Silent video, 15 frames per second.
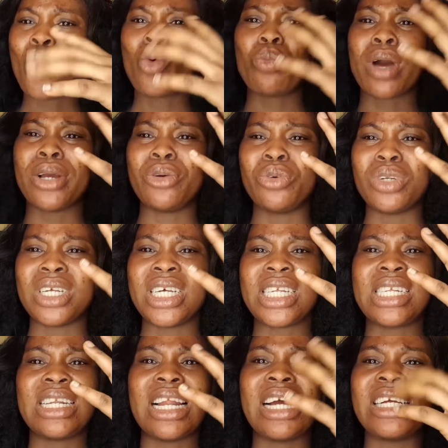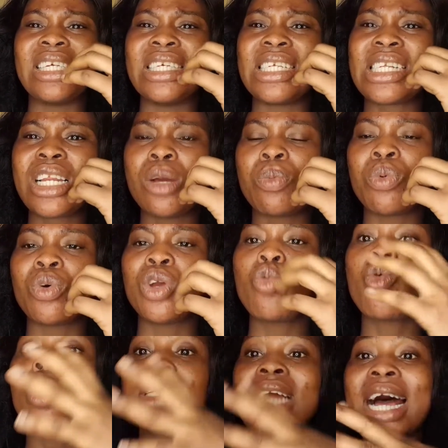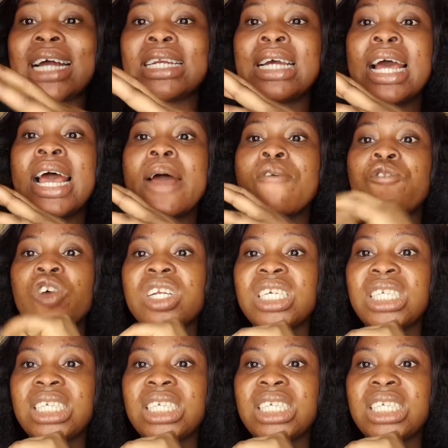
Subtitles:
Oh my goodness, like the sleep. It was, and funny